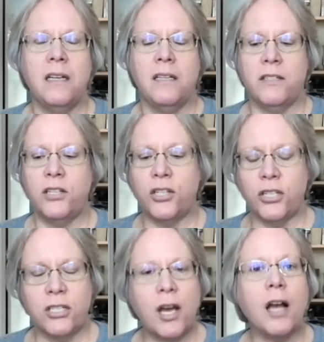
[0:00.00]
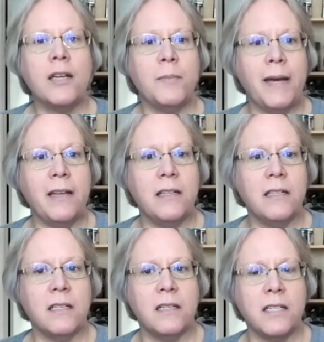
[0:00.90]
to just document
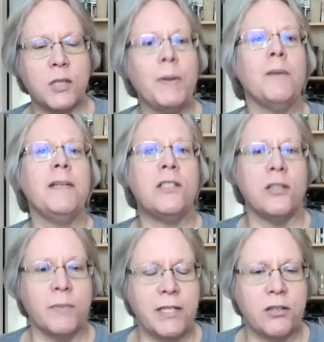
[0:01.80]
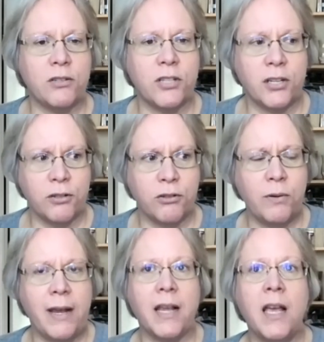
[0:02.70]
the experiments and the research that you're
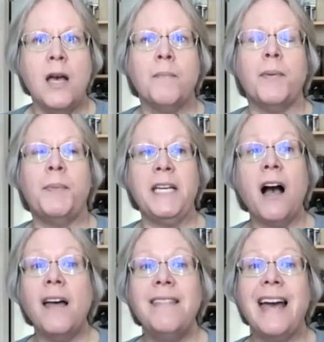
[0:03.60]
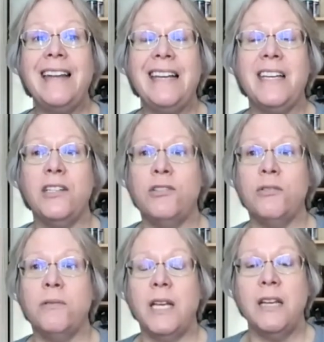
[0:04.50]
doing. But beyond that, it can
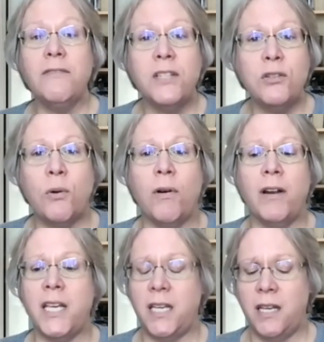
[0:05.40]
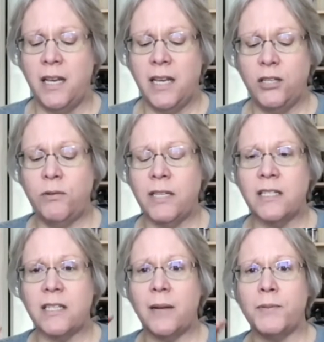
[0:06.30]
do inventory. You can
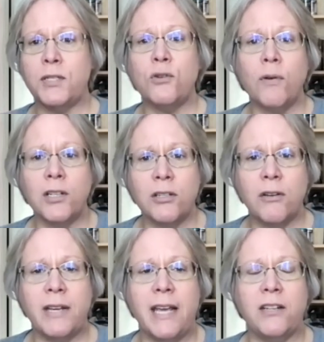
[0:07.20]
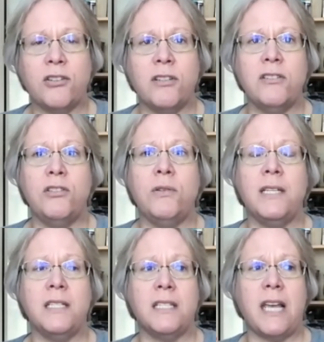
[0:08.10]
set up storage locations. You
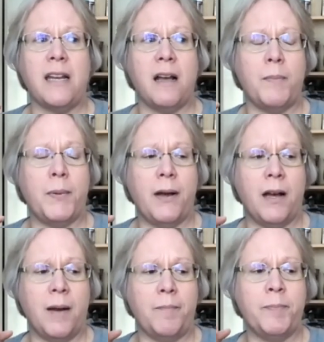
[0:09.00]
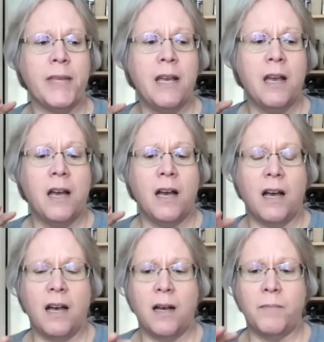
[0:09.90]
can set up
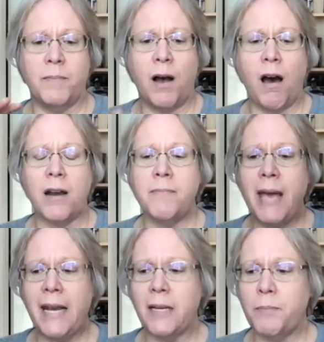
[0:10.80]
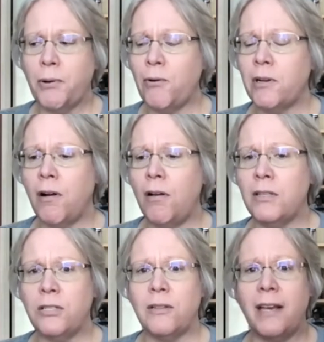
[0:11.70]
automatic
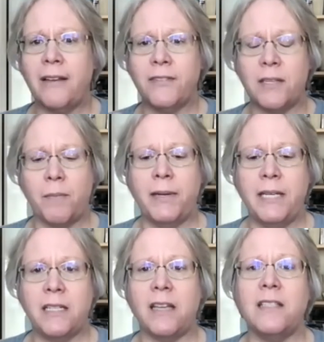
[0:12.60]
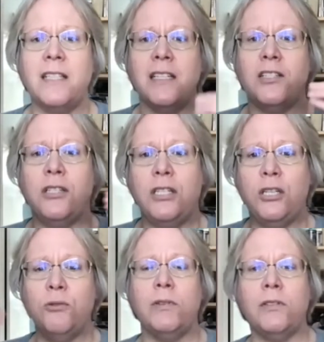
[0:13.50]
protocols. So like if somebody does this,
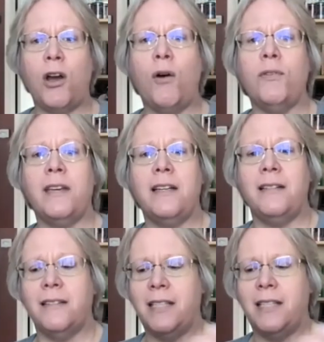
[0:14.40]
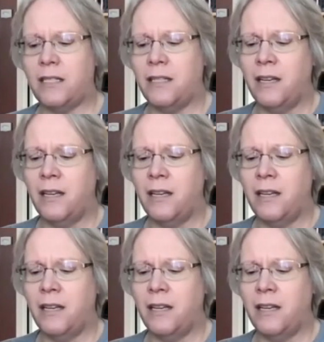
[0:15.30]
you will know that this